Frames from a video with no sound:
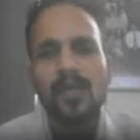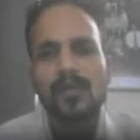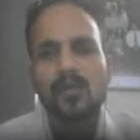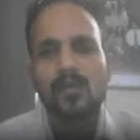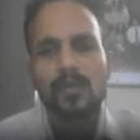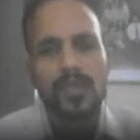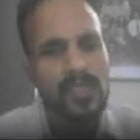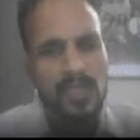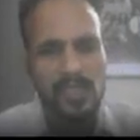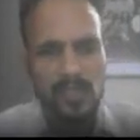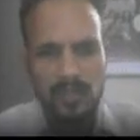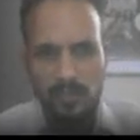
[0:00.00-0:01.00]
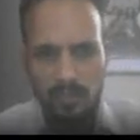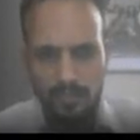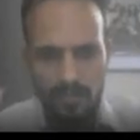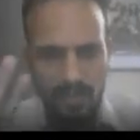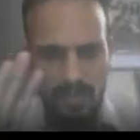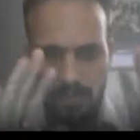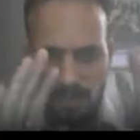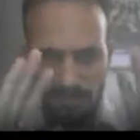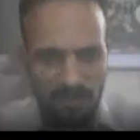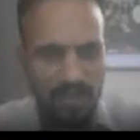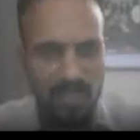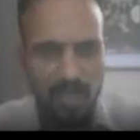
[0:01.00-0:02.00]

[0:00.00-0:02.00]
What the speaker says: So this is the perfect